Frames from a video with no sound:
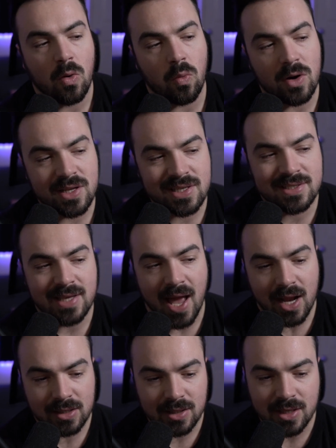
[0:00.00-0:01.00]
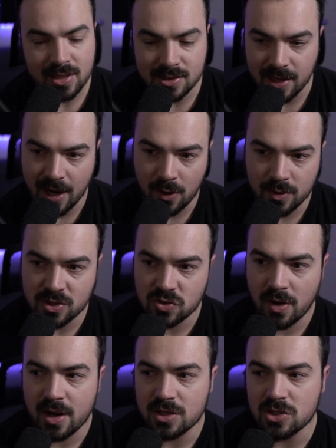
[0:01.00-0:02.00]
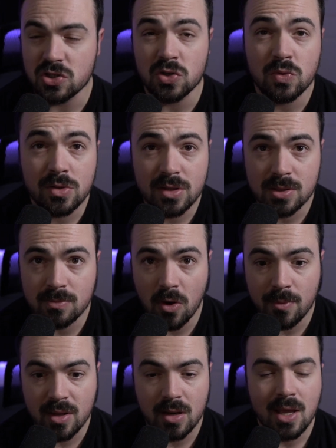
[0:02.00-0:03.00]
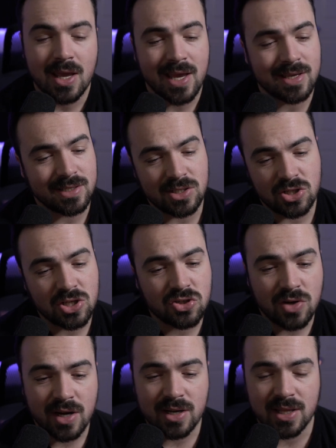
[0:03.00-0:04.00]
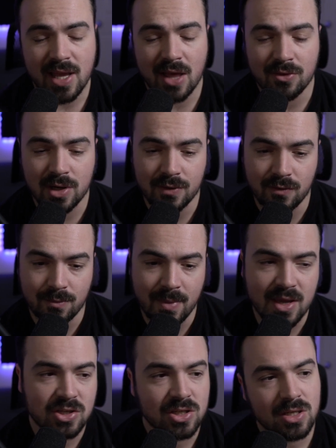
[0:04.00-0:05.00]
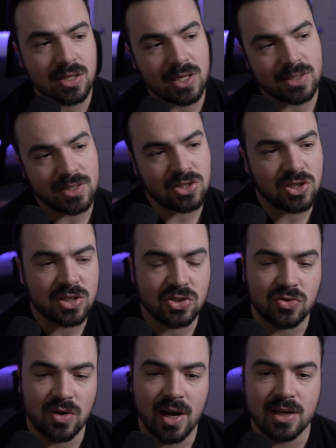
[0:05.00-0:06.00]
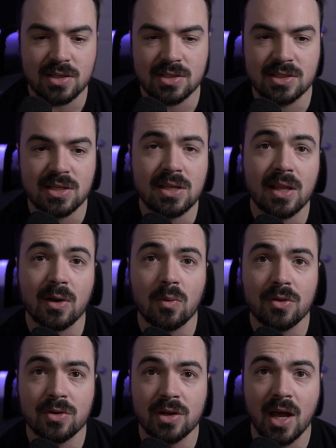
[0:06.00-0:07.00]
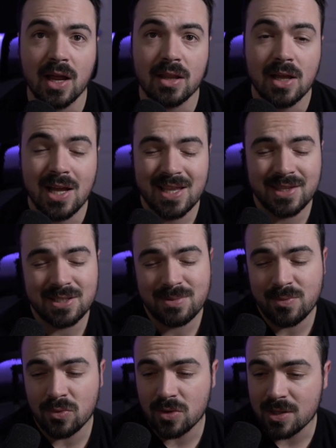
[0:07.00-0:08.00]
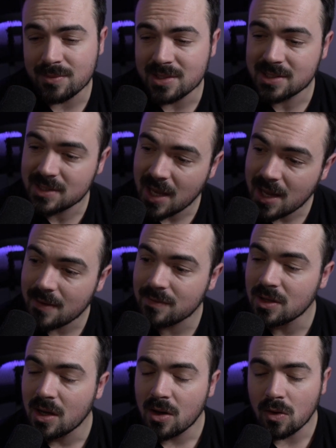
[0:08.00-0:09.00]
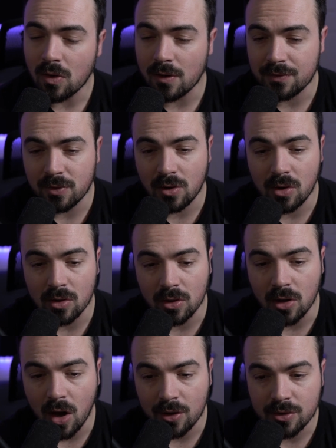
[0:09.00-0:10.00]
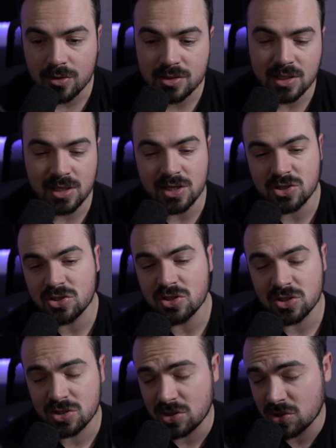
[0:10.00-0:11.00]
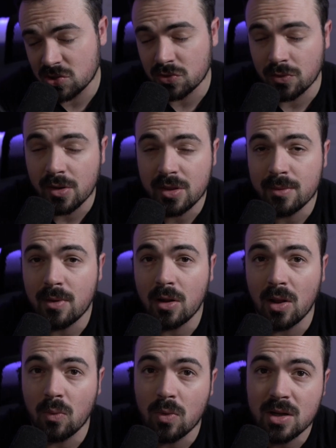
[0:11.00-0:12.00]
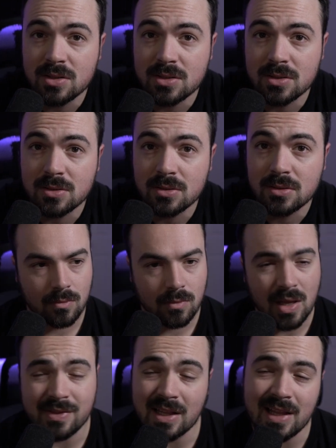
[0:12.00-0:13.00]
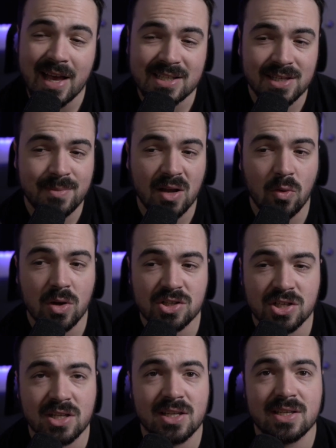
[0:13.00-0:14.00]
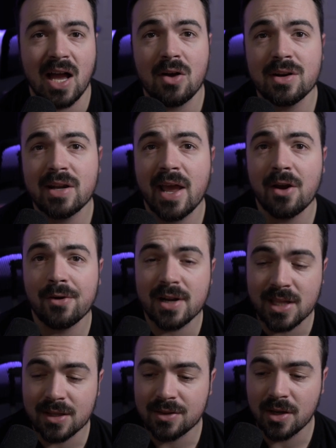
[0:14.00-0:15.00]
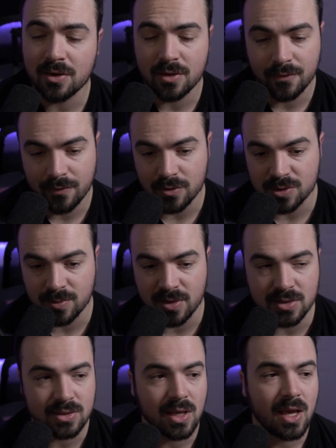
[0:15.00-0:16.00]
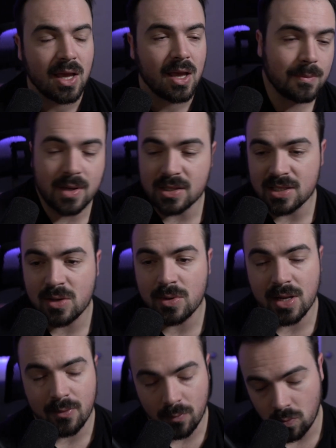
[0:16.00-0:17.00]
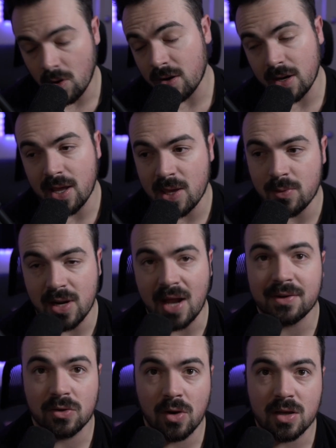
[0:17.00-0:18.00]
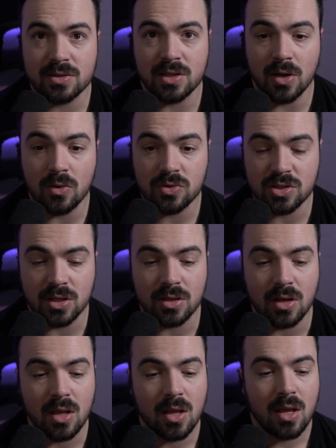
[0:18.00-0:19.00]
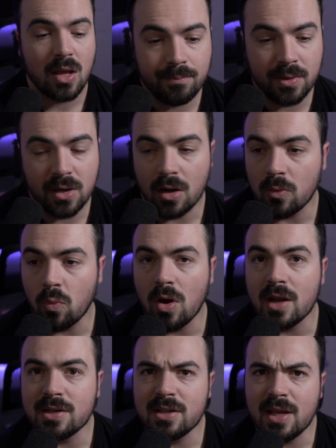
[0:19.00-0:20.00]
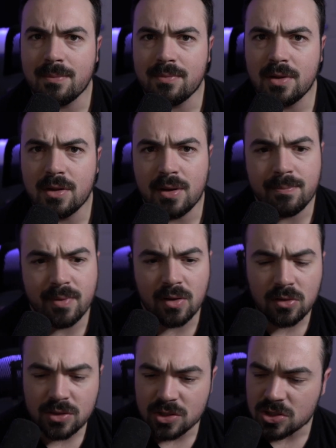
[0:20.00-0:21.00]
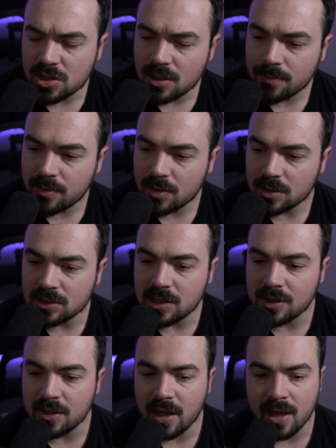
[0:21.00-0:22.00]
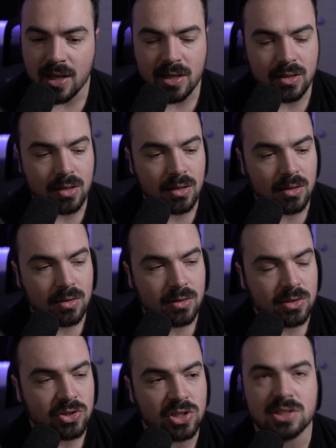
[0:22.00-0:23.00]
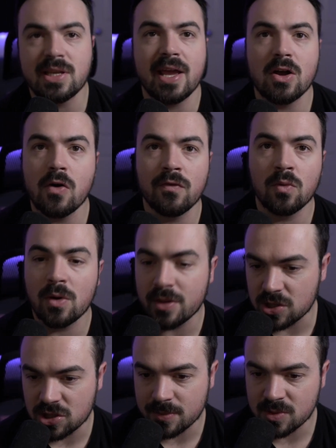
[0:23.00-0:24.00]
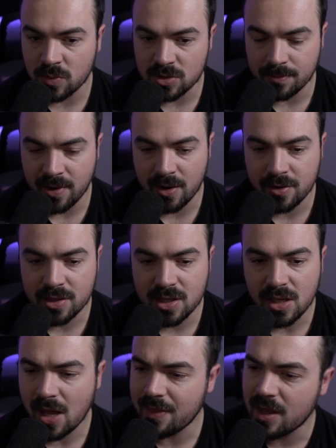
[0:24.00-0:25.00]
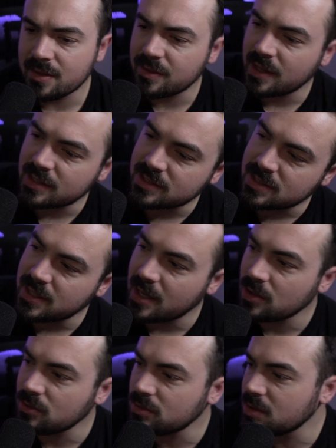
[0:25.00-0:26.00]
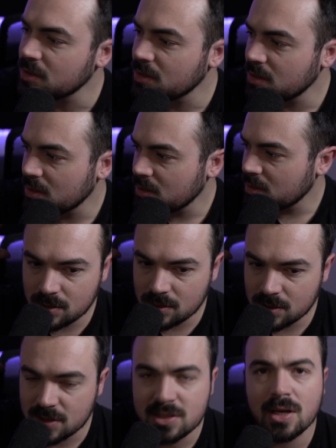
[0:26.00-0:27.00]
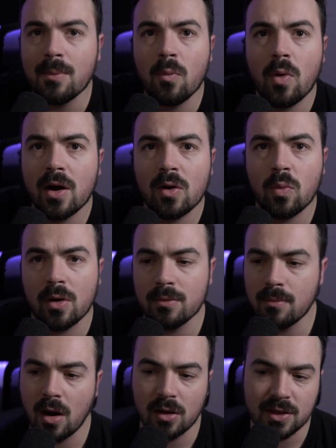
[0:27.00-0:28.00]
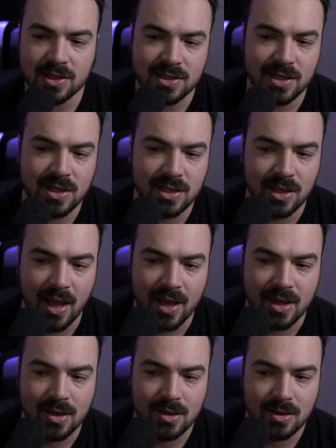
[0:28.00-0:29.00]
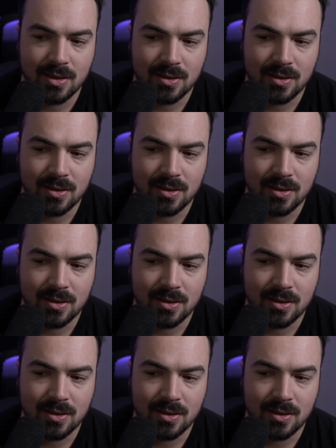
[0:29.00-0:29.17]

what exactly is Eren trying to do in this moment? Is he just trying to gather information? Is he just trying to see, like, whether or not these people can be saved, or if they're all goners and he's just destroyed them all at once? And then lastly, my question how did Eren get there in the first place? Because he would have to cross the ocean, but on what? Did they build a ship? Did they just take over one of the ships that went to Paradis, and then they sailed somewhere where Marley didn't, like,